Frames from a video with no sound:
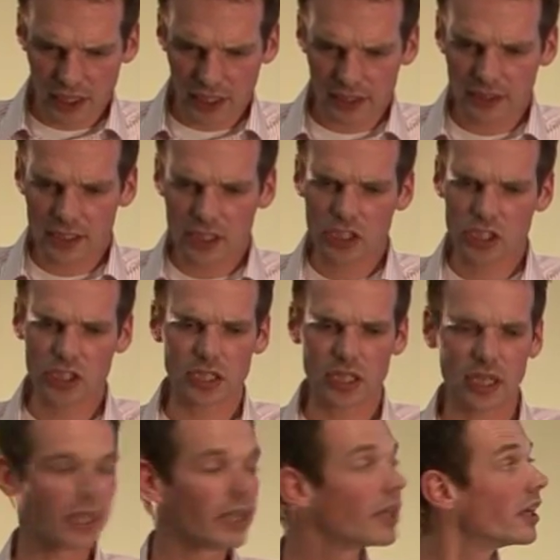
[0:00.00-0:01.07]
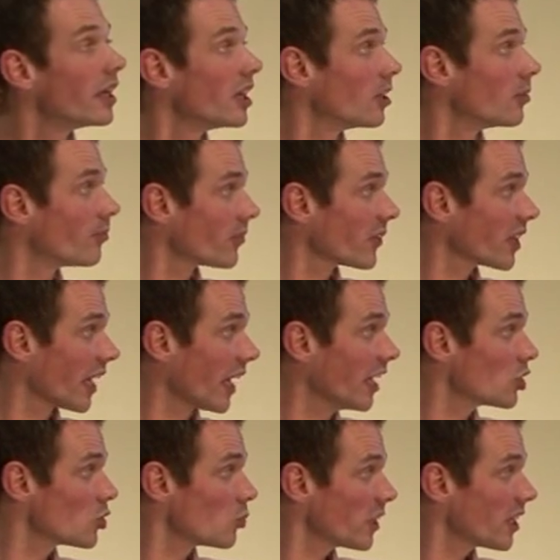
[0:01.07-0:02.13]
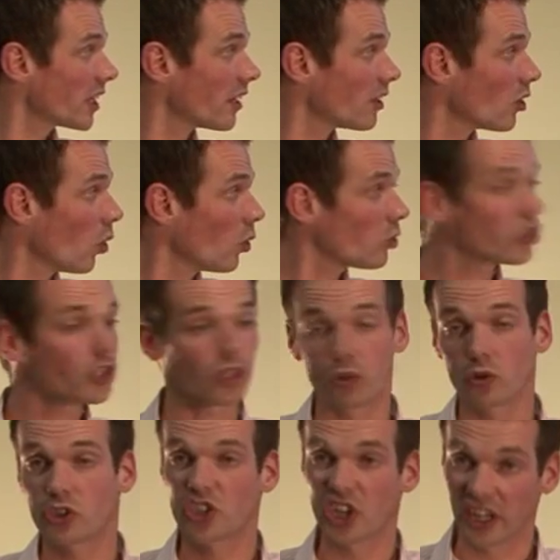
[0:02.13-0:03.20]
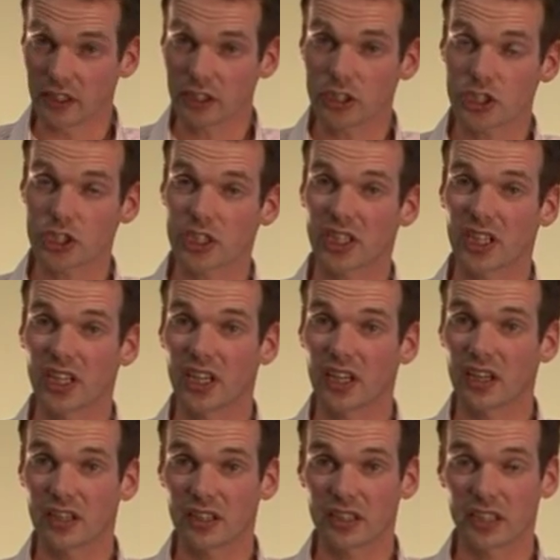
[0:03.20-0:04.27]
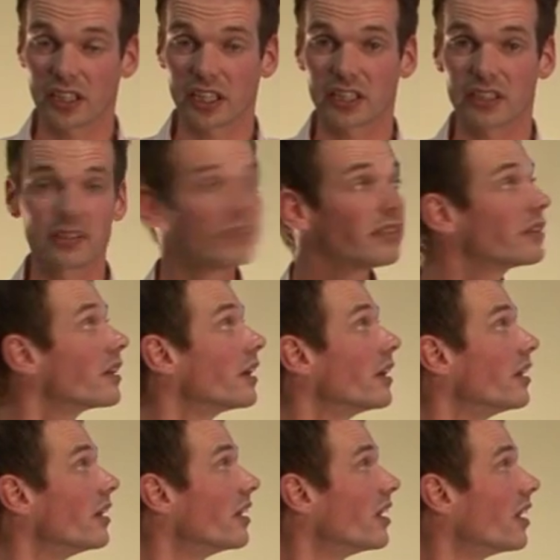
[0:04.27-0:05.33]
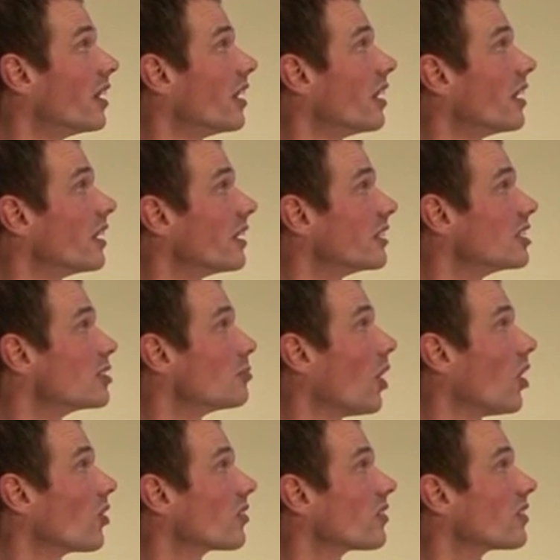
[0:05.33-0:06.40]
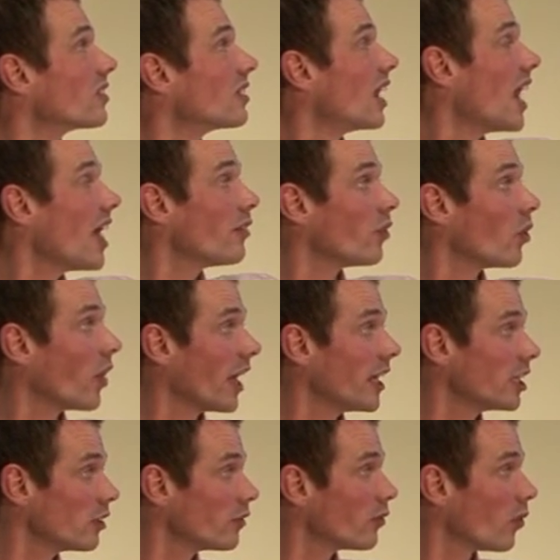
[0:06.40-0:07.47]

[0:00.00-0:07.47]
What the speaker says: In this case, we can also change the demand, the level, and the